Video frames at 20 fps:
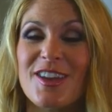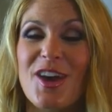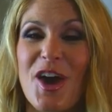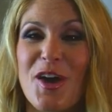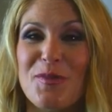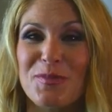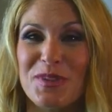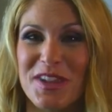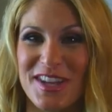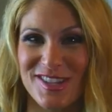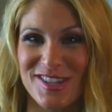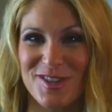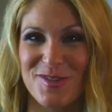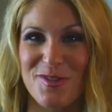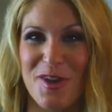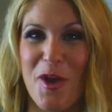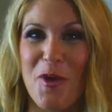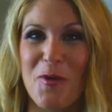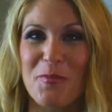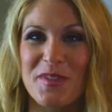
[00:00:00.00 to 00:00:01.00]
God bless
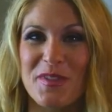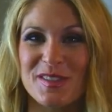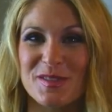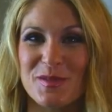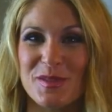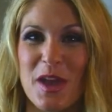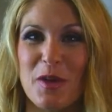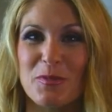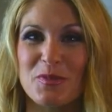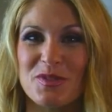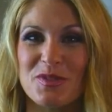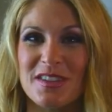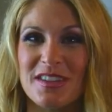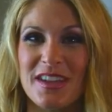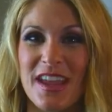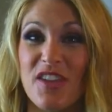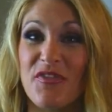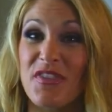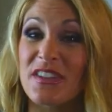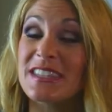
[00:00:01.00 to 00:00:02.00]
you. I hope this helped you
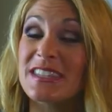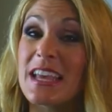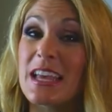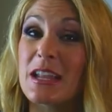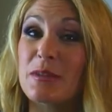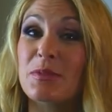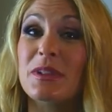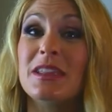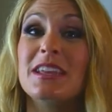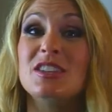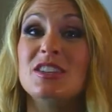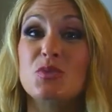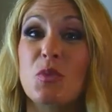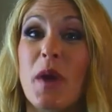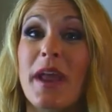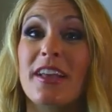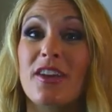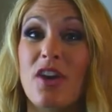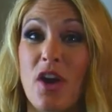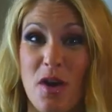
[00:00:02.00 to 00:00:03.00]
today. If it did, please
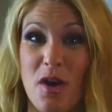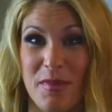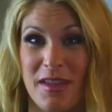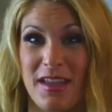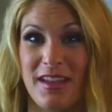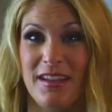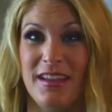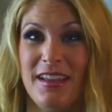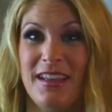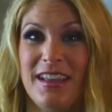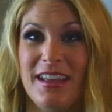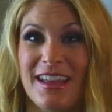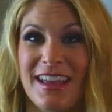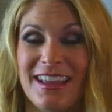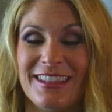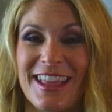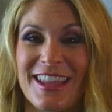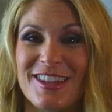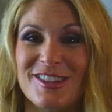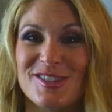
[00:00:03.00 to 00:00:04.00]
write a comment
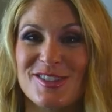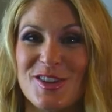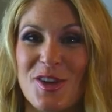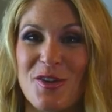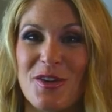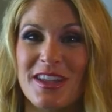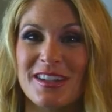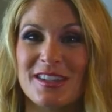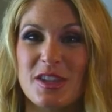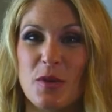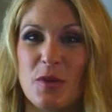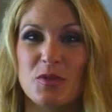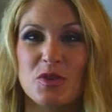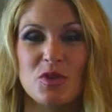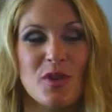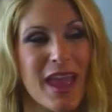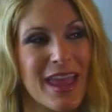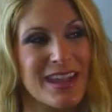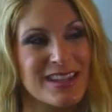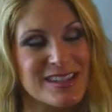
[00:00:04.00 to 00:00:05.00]
and let us know that it's helped
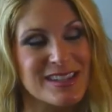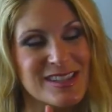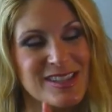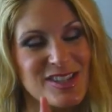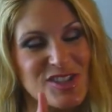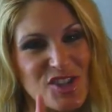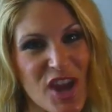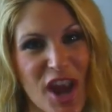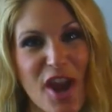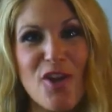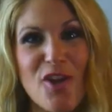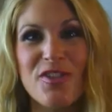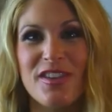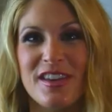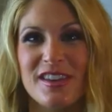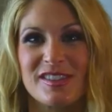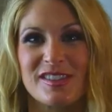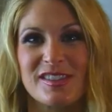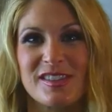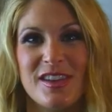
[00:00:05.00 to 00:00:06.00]
you. And share
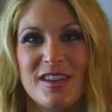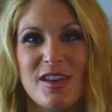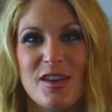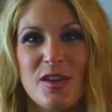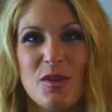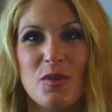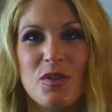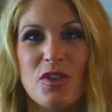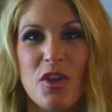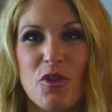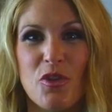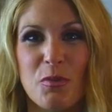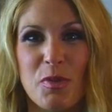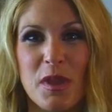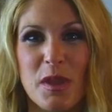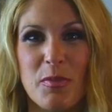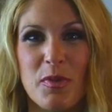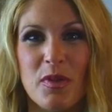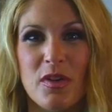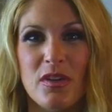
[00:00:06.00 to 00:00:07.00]
this with other
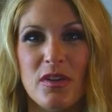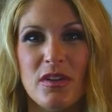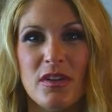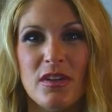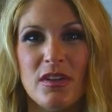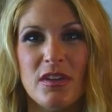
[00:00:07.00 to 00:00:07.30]
people.